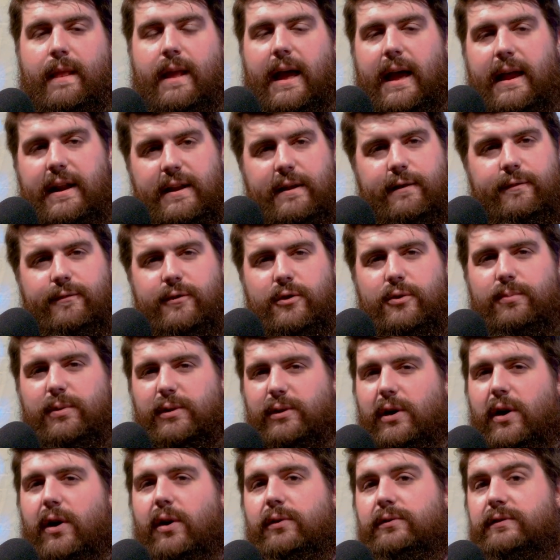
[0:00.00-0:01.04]
And if you
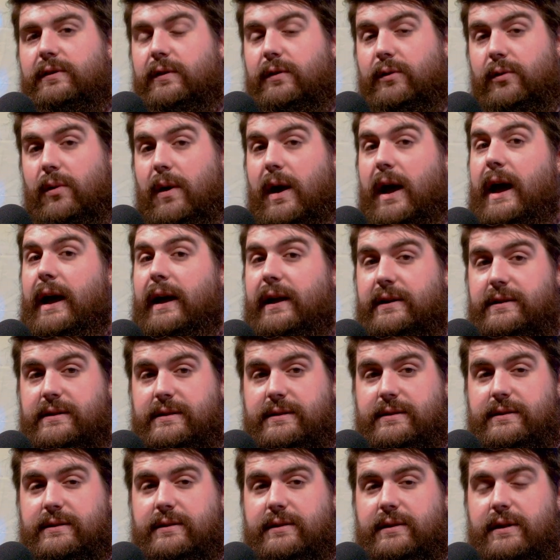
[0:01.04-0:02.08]
belong to
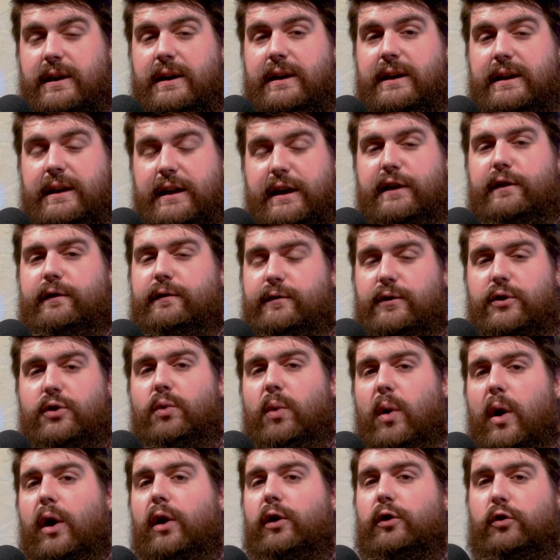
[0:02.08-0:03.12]
Christ, if
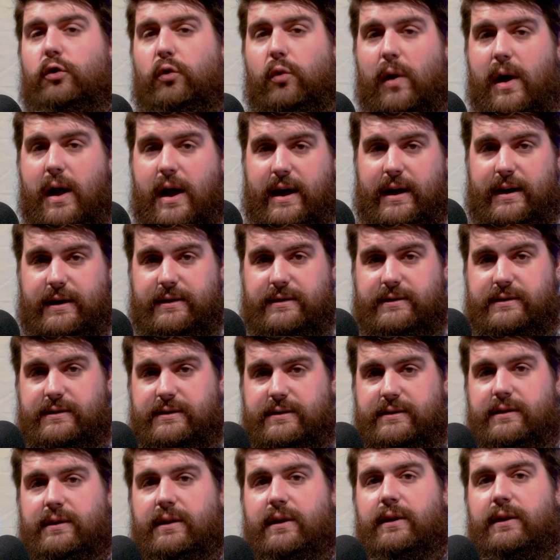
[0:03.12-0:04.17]
you are
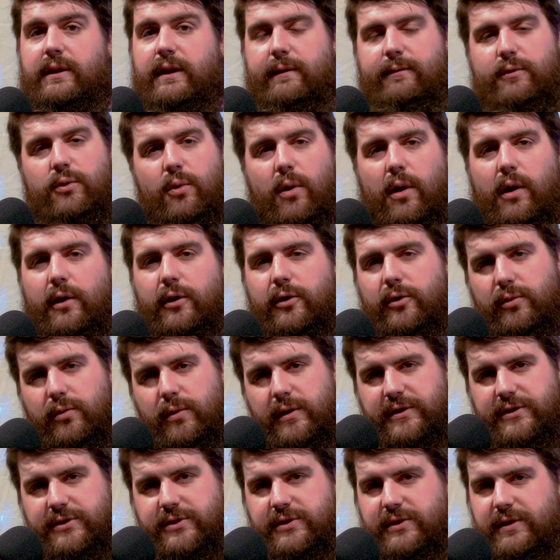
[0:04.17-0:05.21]
Christ, if you are a
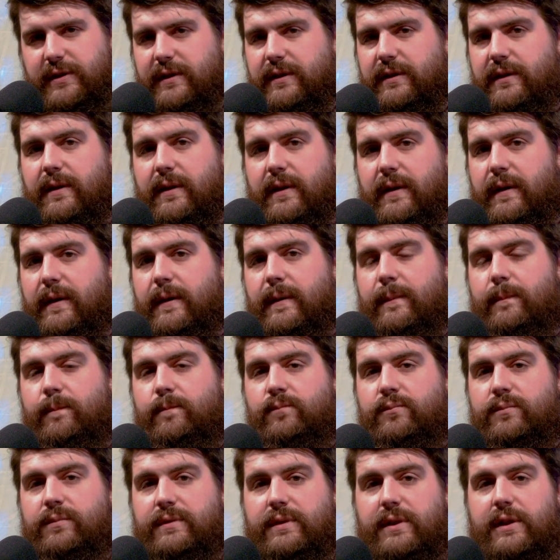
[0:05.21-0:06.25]
Christian,
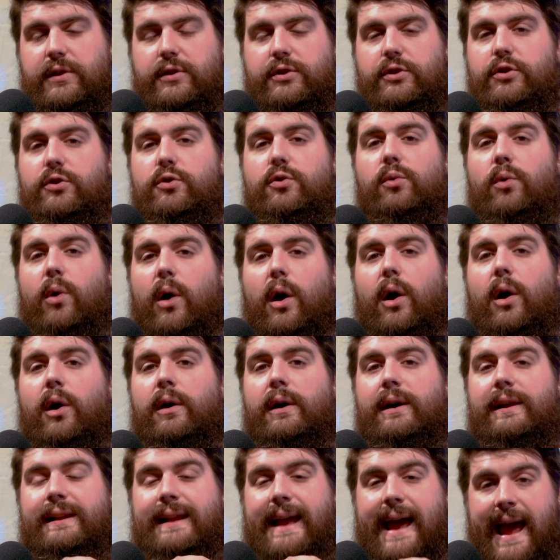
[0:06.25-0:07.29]
then you
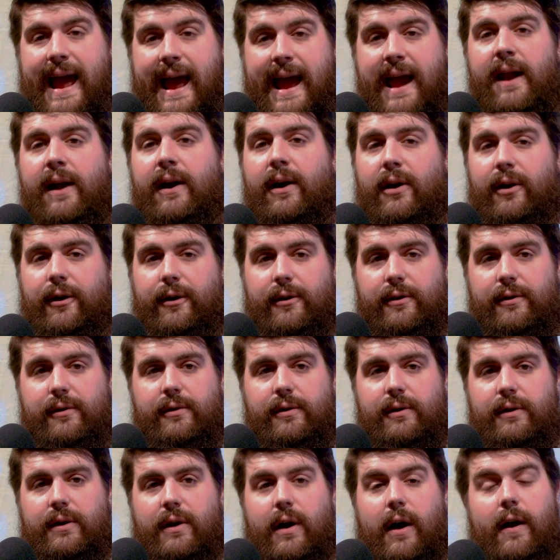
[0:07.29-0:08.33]
are an heir
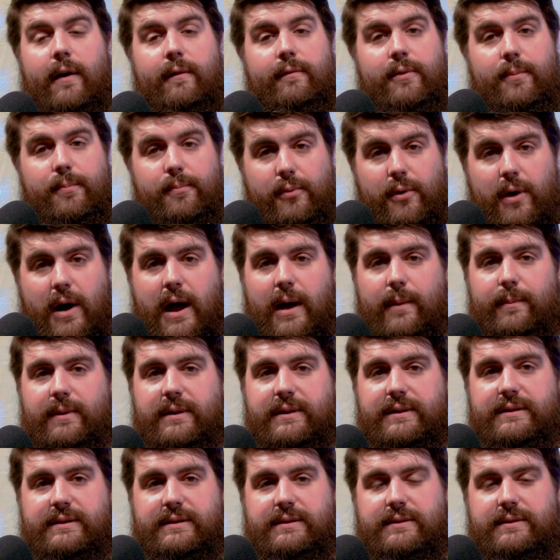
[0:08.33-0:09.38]
of the
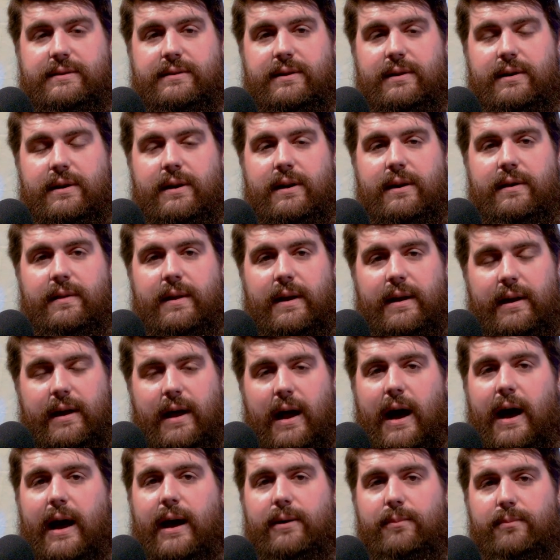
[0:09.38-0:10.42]
promise that
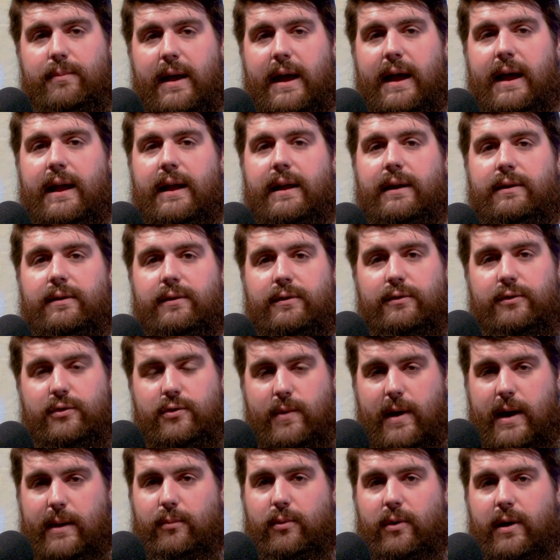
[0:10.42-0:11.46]
God made
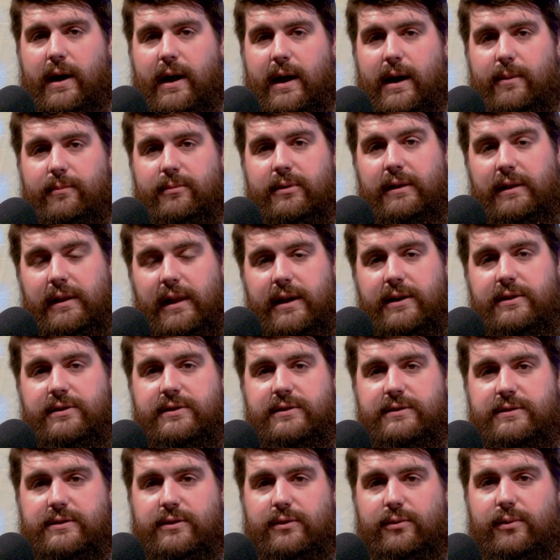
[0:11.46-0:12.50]
to Abraham.
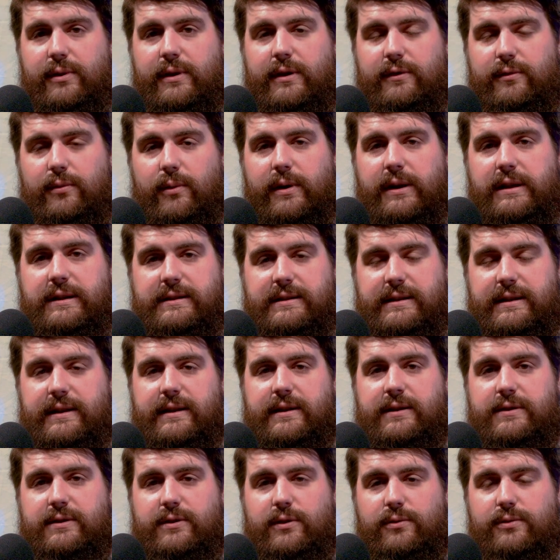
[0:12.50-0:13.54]
Galatians
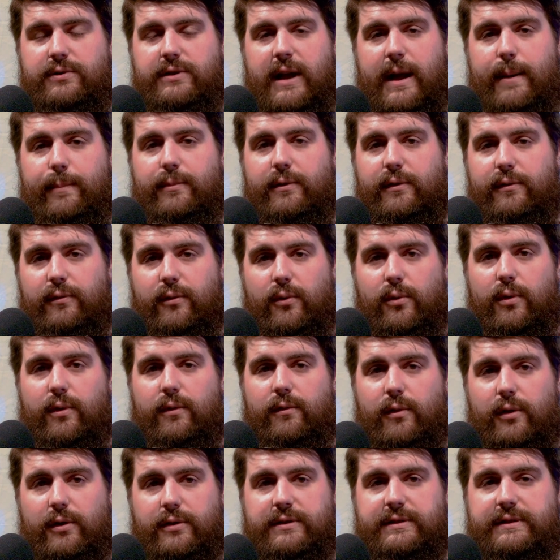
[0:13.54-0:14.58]
3:26 through chapter 4
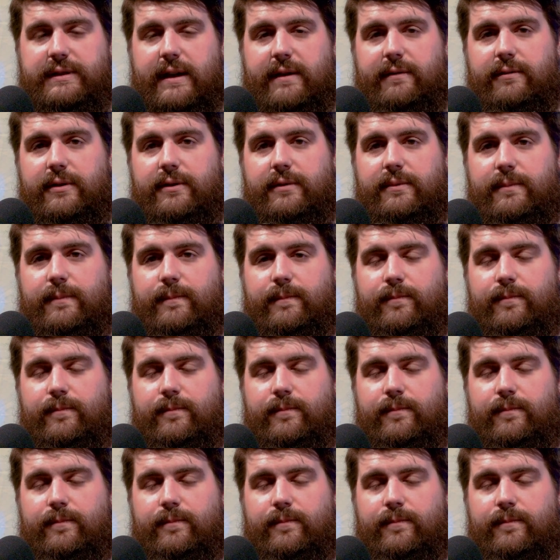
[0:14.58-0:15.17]
verse 7.